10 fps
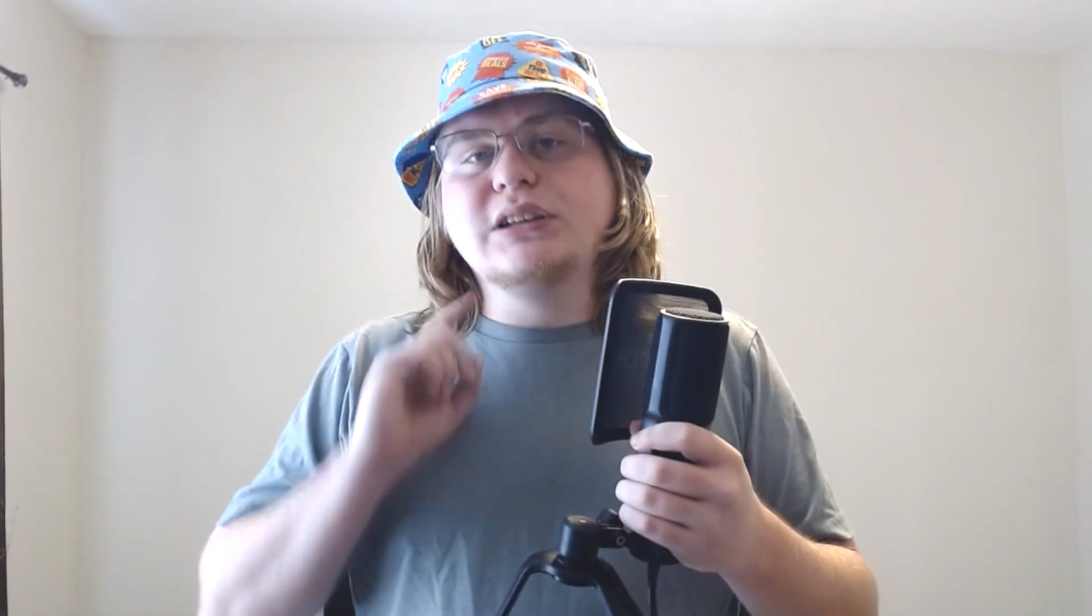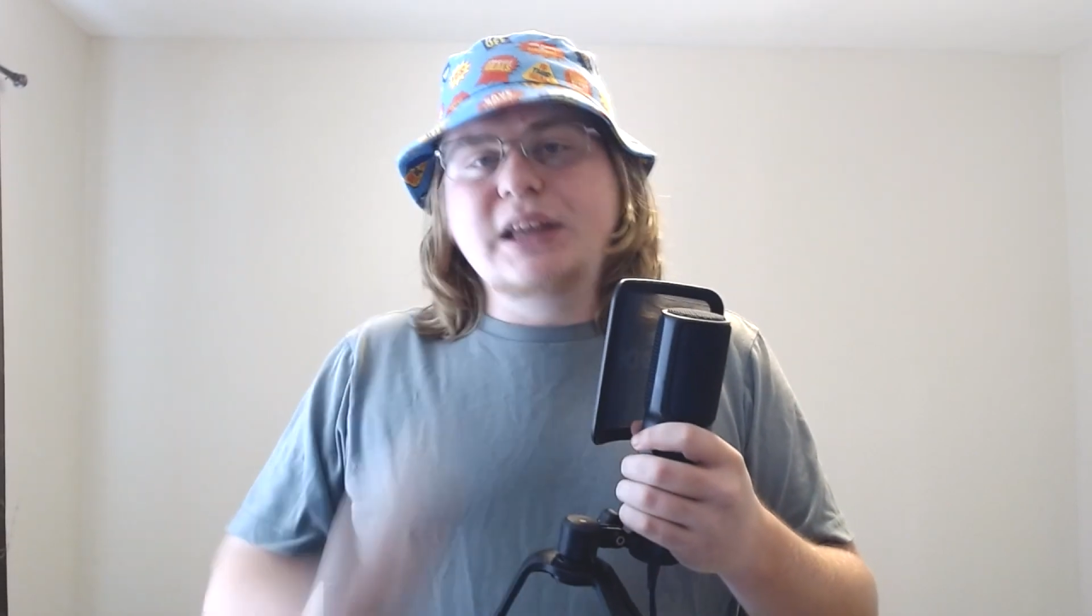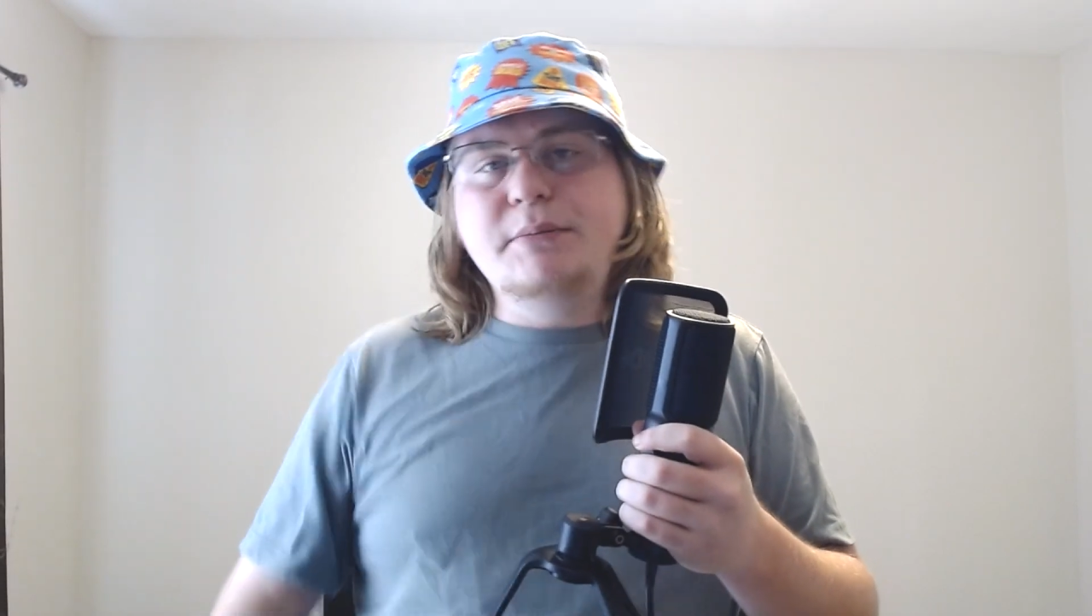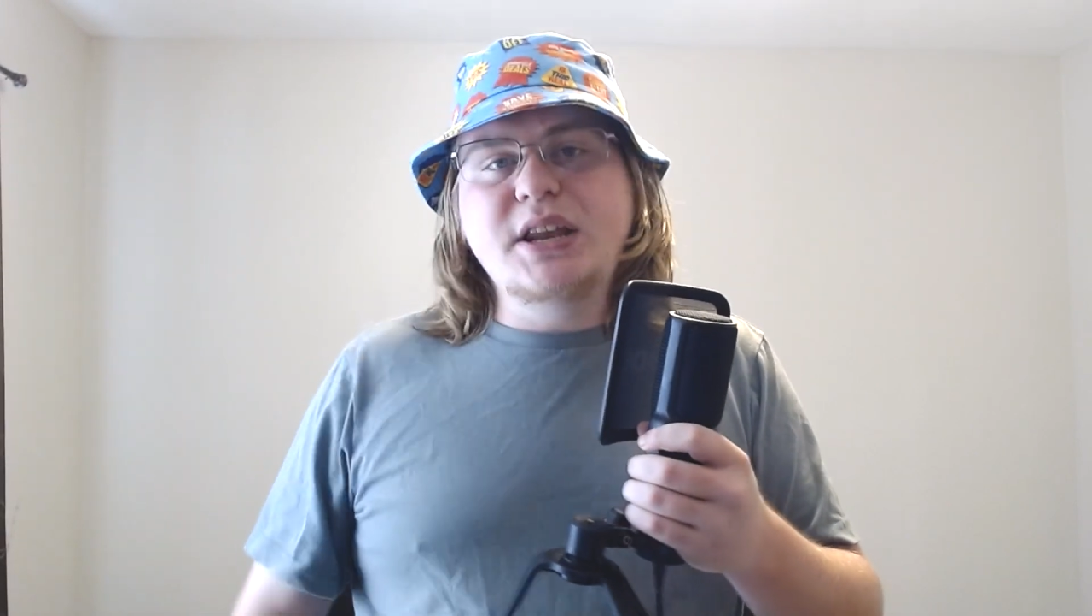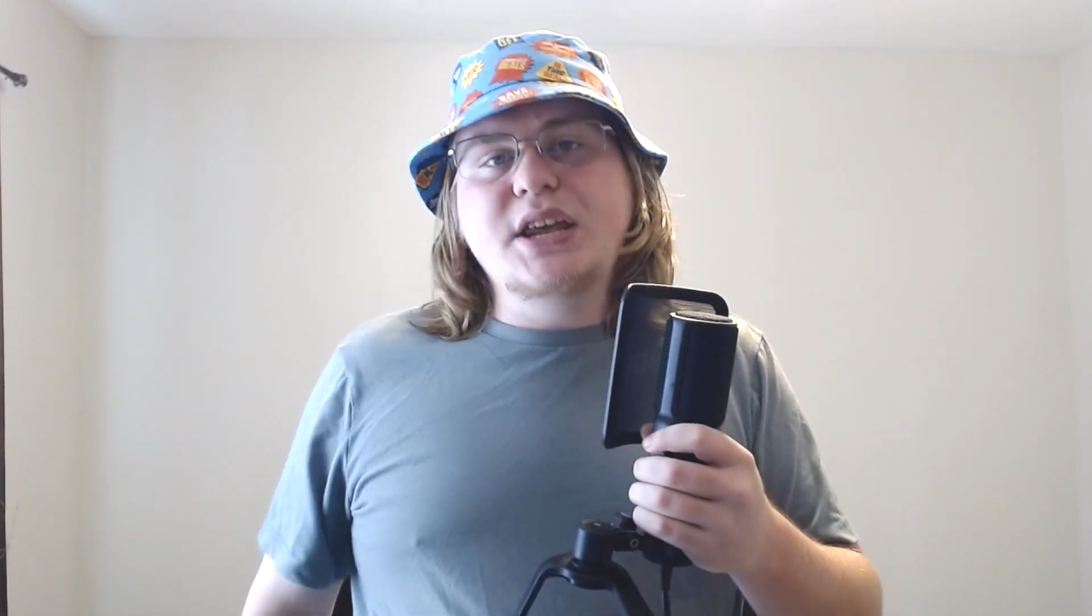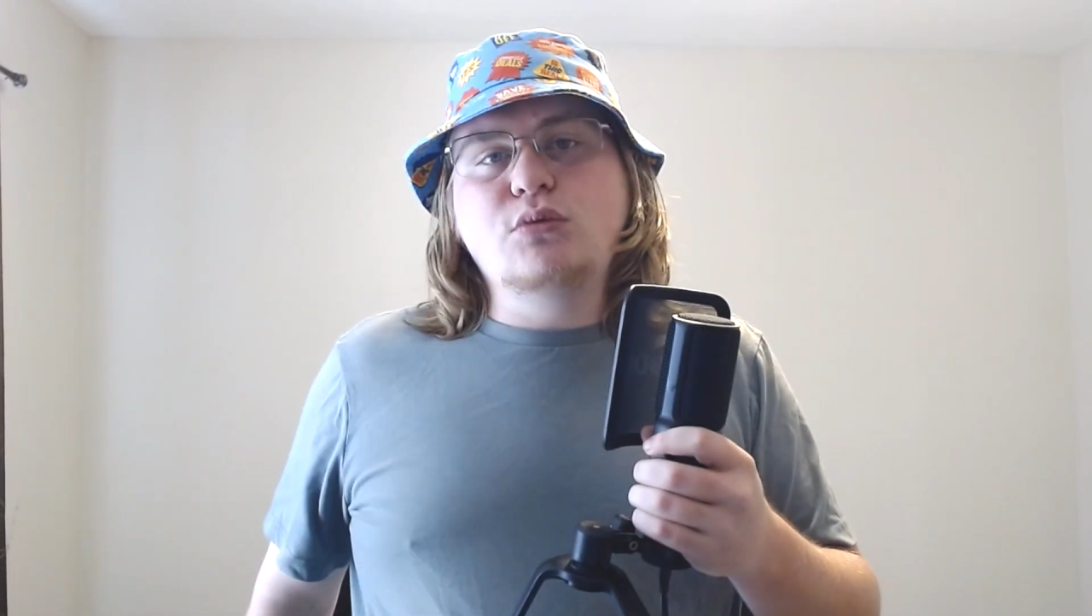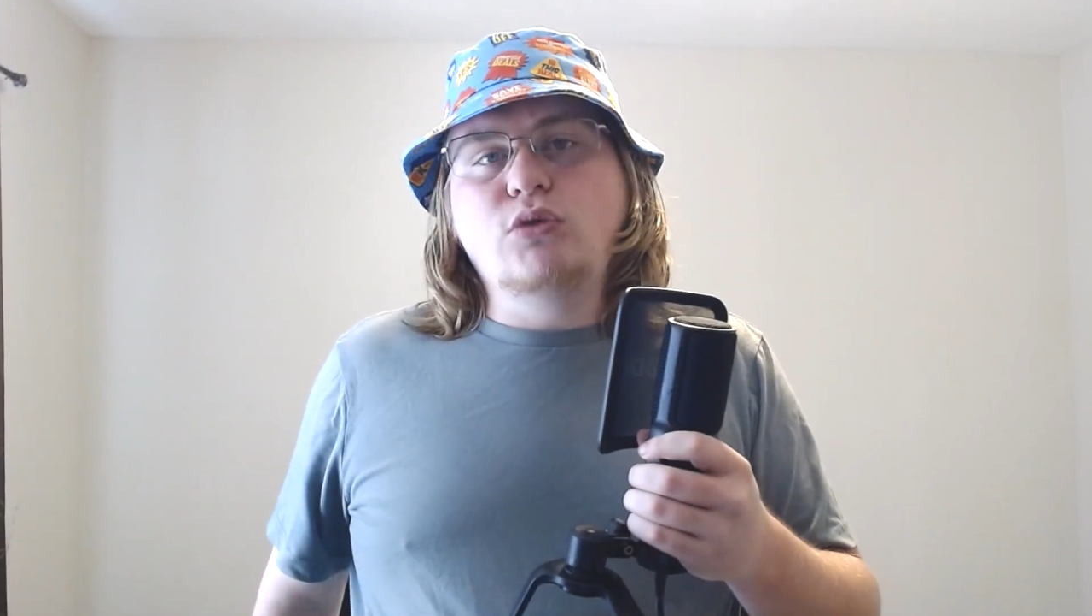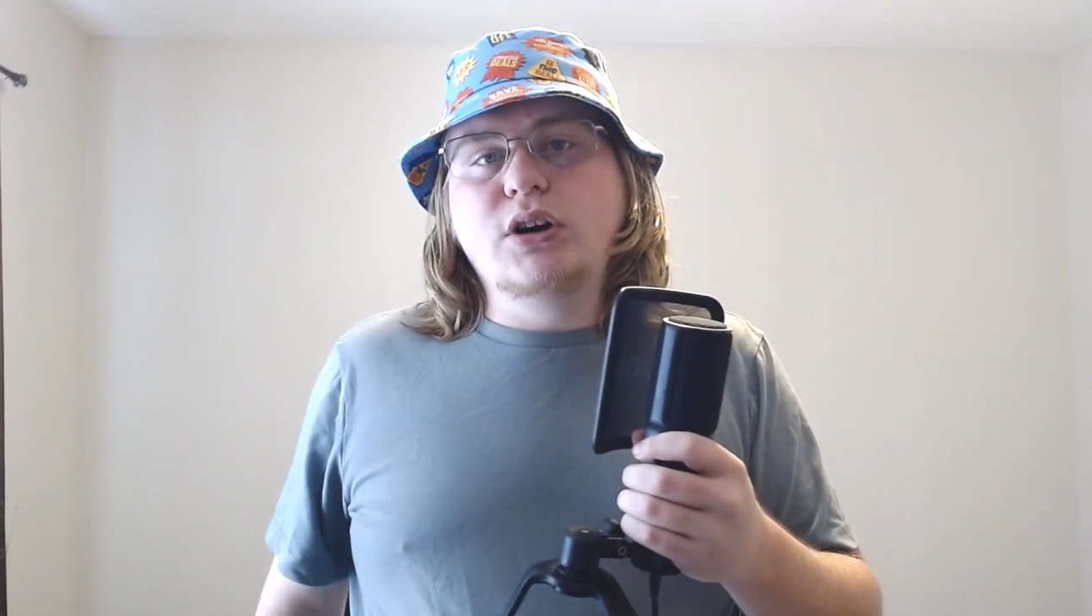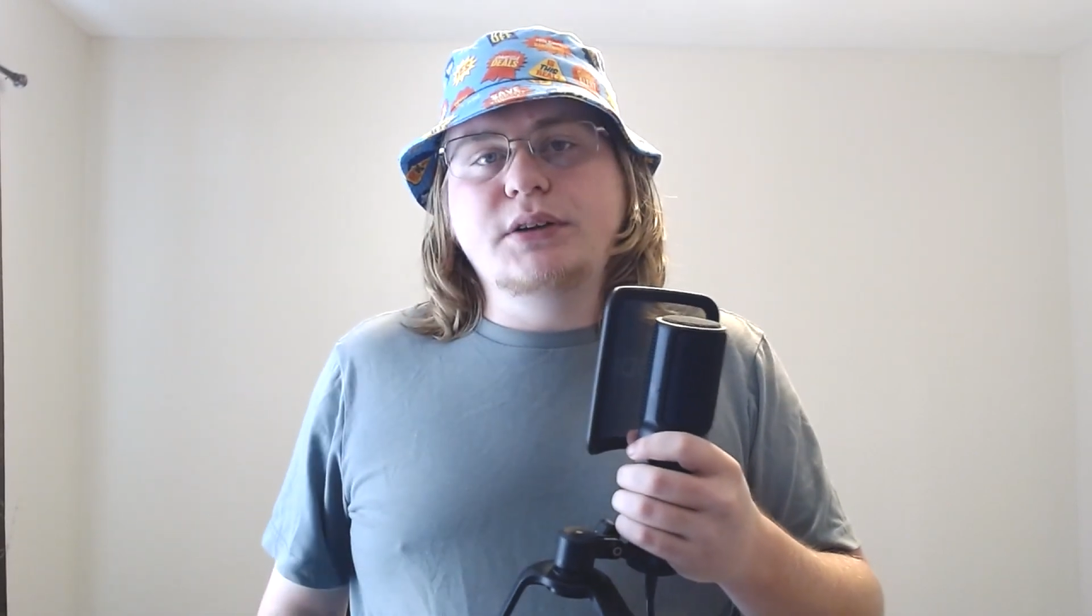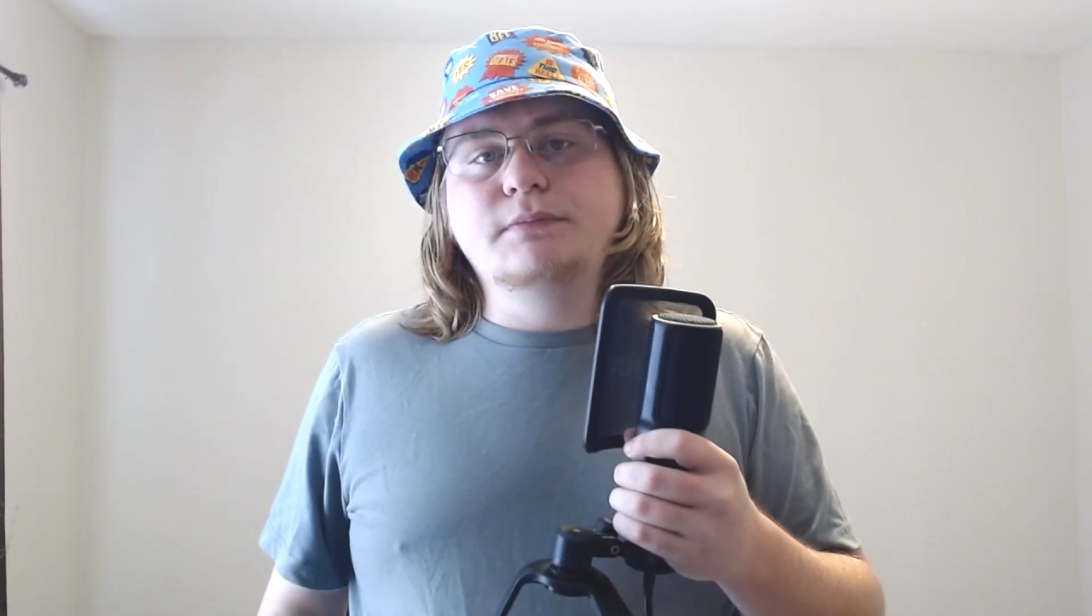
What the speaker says: limited one,